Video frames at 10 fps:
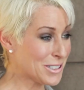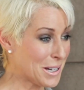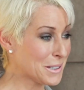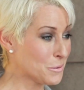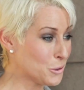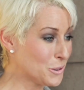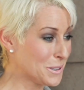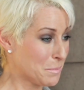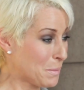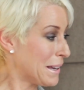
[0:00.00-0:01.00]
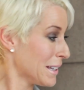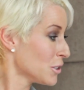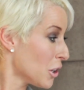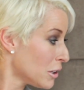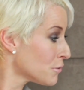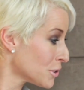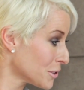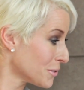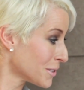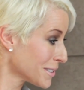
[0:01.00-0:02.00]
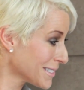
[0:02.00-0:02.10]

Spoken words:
Tiger Woods is a pig in golf shoes.